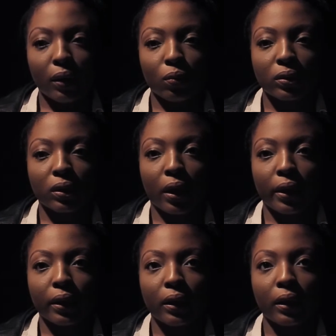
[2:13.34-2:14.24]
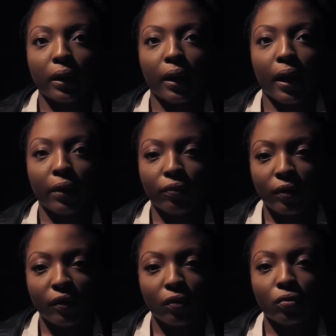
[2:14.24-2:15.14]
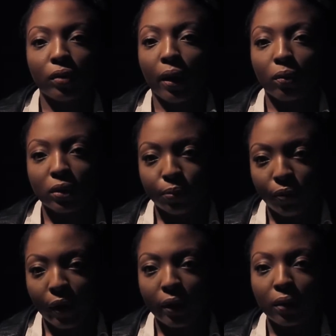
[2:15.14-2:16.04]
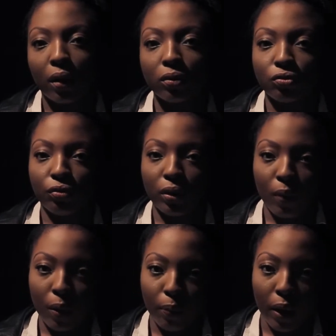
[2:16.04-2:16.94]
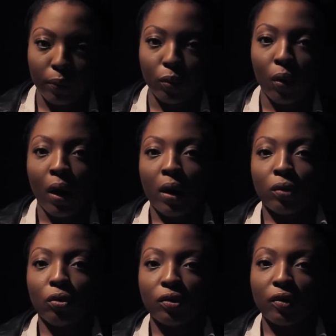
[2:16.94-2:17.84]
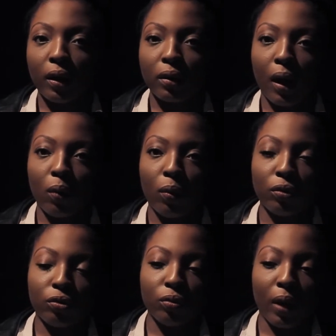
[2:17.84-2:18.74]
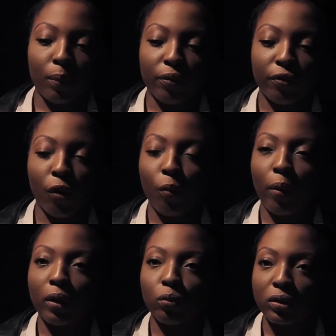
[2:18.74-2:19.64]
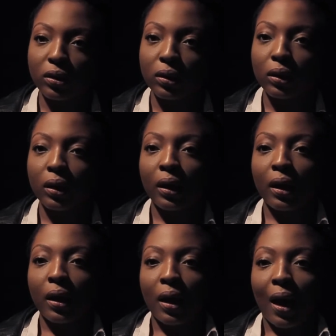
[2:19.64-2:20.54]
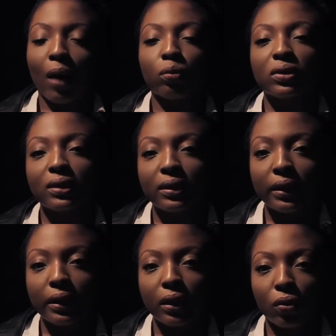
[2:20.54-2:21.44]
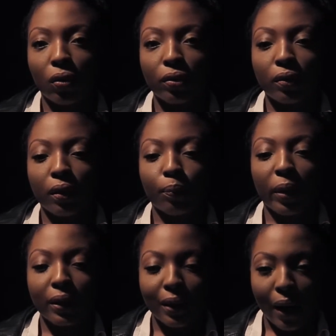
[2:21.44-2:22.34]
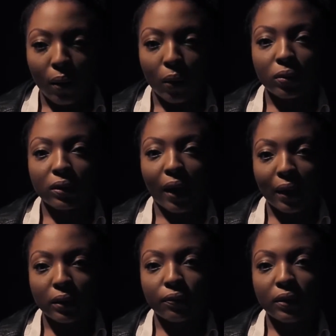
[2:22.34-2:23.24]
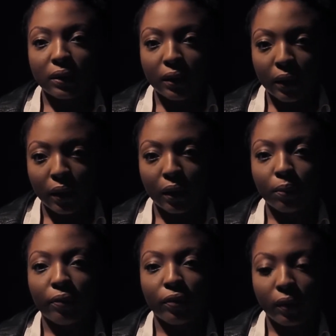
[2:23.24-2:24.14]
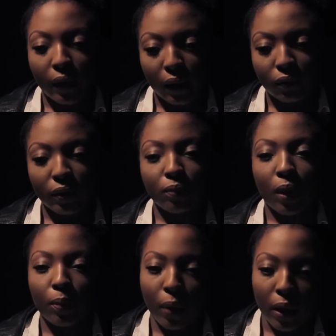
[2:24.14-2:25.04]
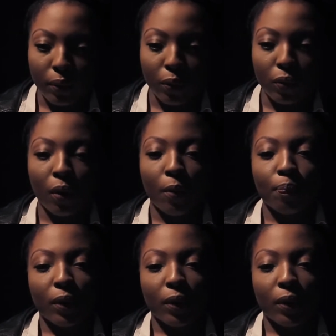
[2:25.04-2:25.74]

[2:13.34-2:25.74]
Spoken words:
it was like every single day I was praying, I was reading my Bible. Not saying that I weren't doing that before, but I wasn't seeking God. But now I was actively seeking him every day, reading my Bible,